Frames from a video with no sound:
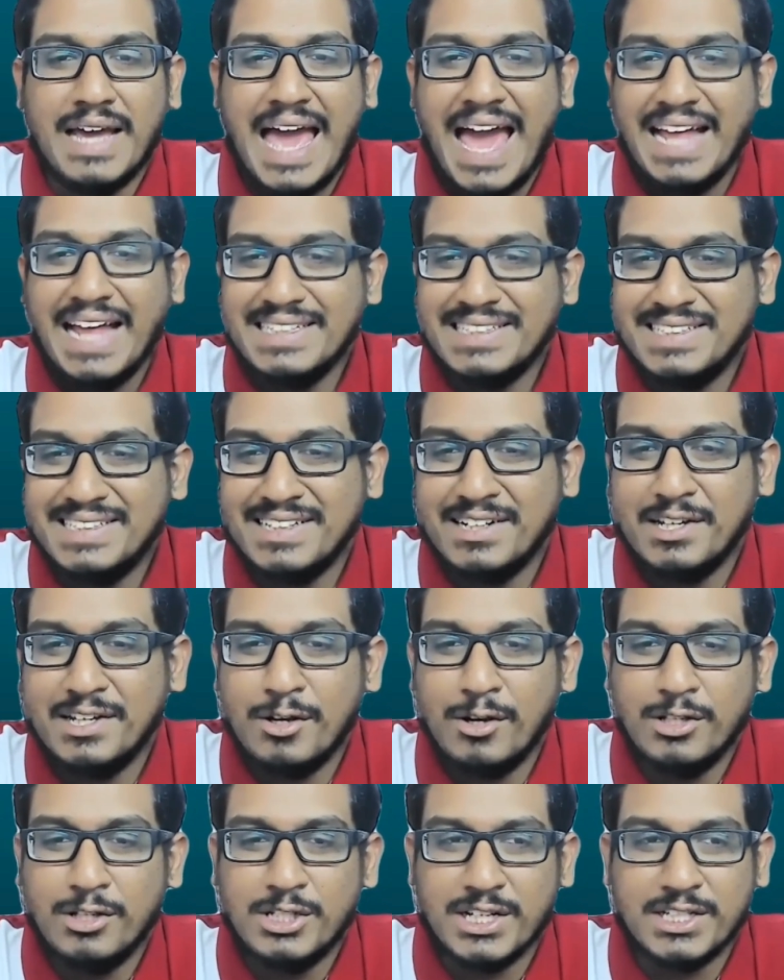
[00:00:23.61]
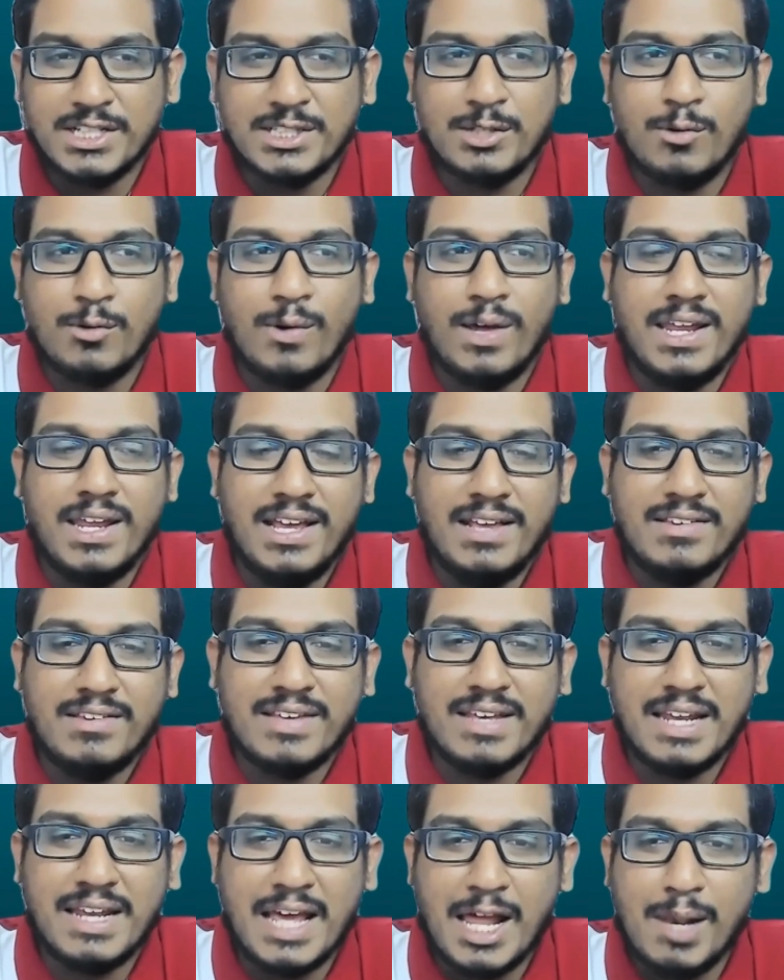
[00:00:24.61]
answer your chess queries
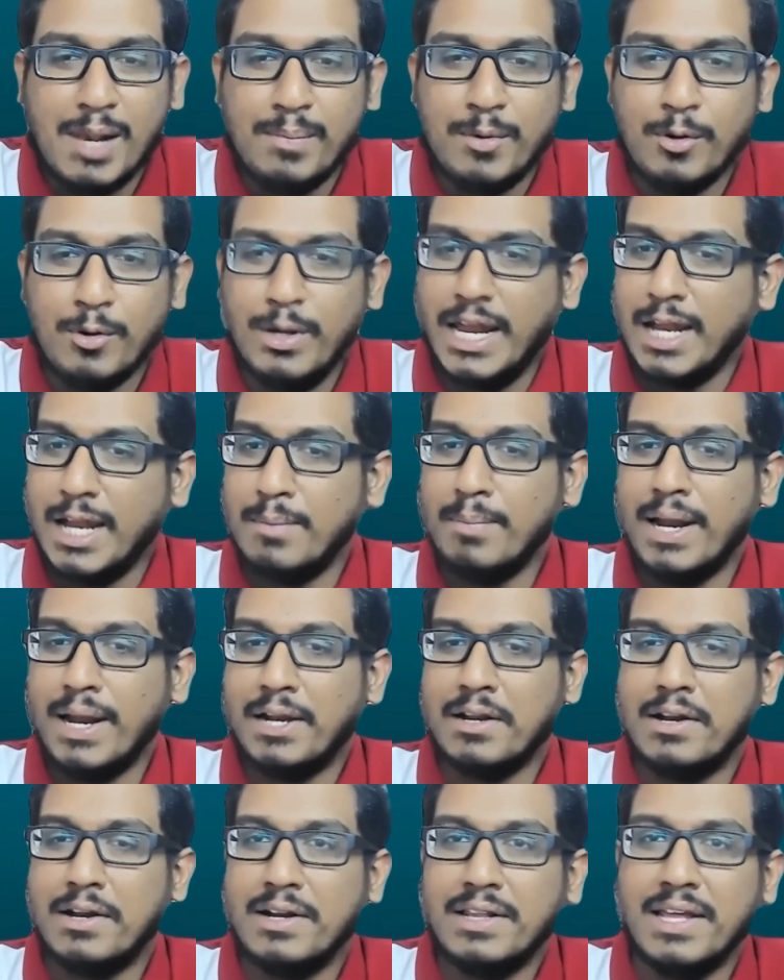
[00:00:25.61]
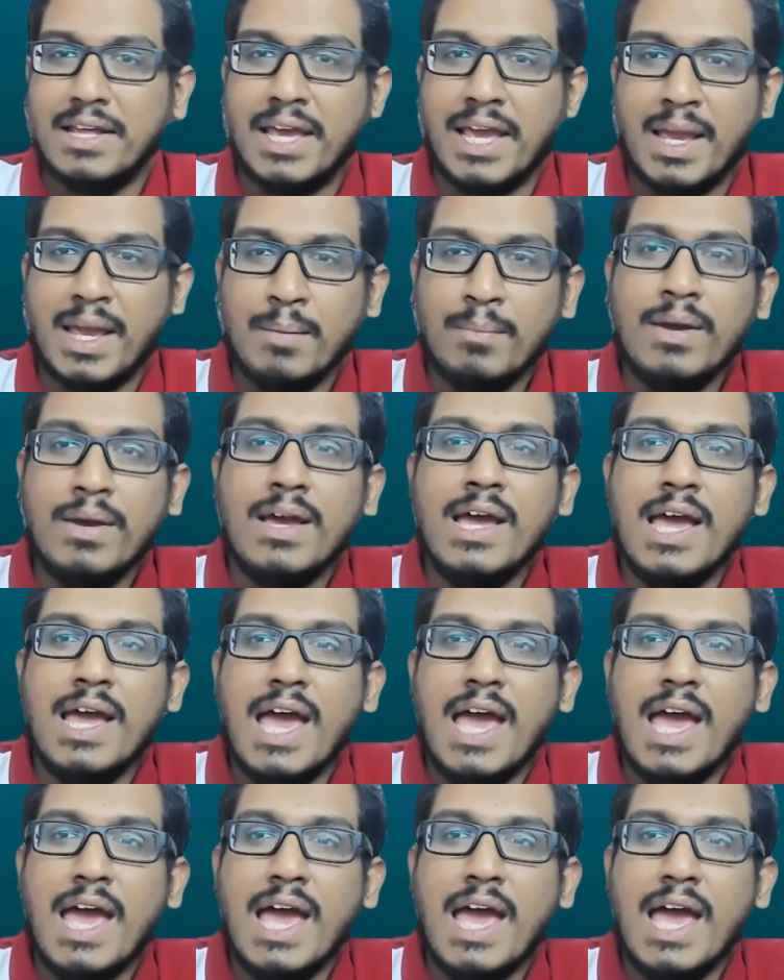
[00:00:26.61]
and help you get better at the game.